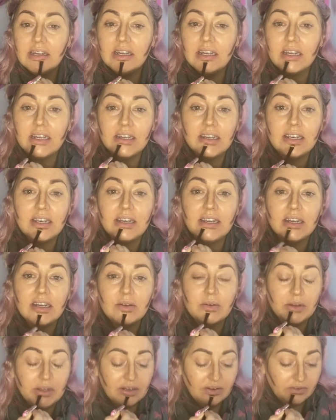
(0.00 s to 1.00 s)
And now
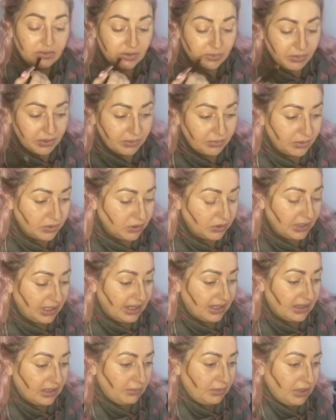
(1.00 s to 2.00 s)
we're going to have to pull
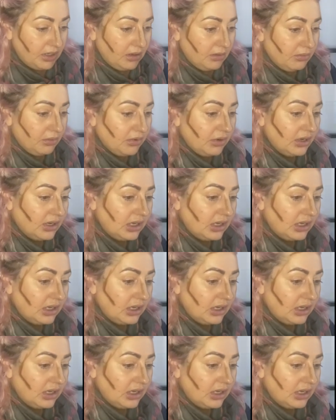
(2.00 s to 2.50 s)
out the bigger brush.